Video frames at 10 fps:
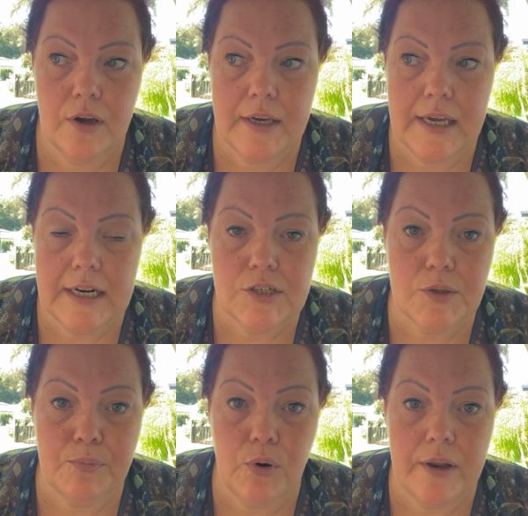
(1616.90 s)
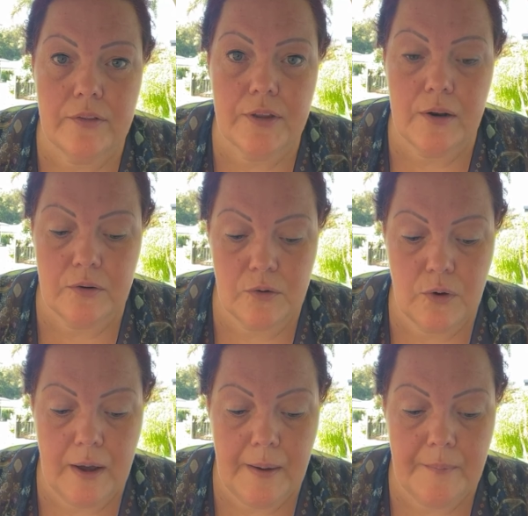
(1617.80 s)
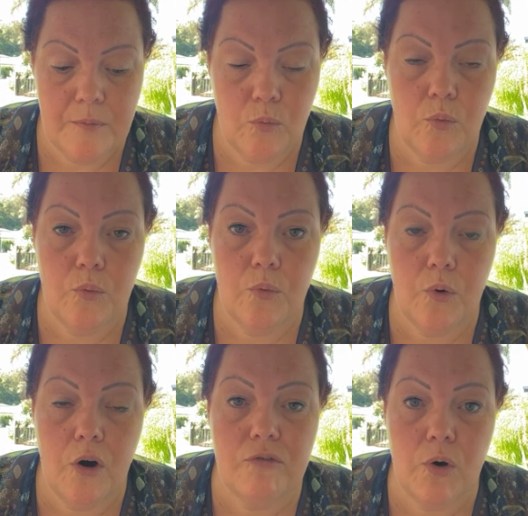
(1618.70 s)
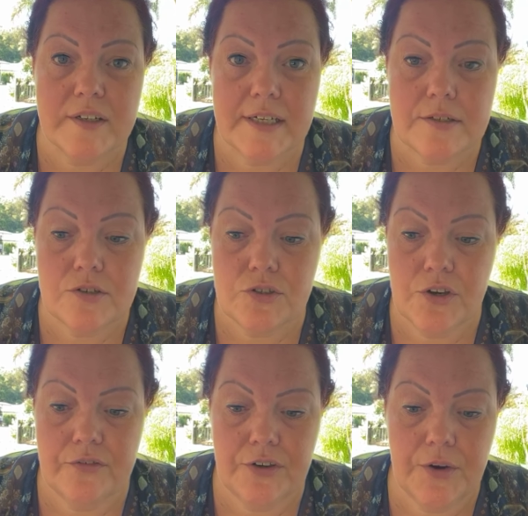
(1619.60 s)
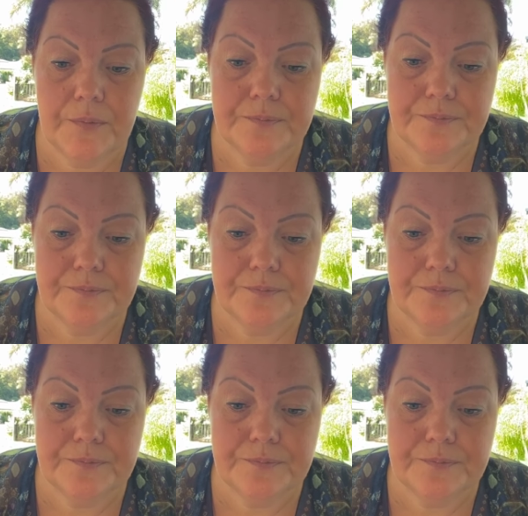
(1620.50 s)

getting to the point that of what doesn't serve you.